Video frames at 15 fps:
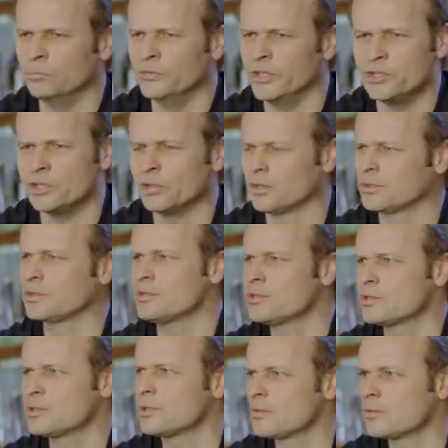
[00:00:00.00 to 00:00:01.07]
Did you not
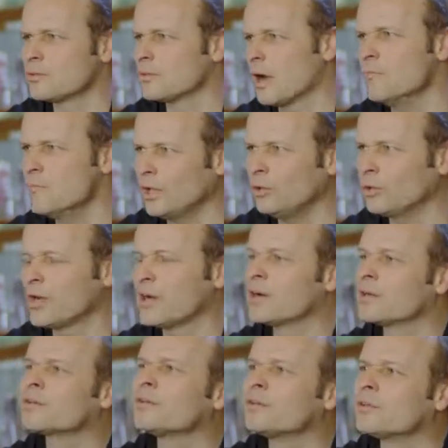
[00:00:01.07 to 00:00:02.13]
consider a male
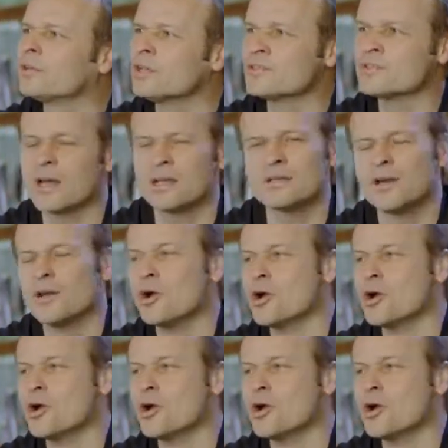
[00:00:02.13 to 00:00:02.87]
character, and is that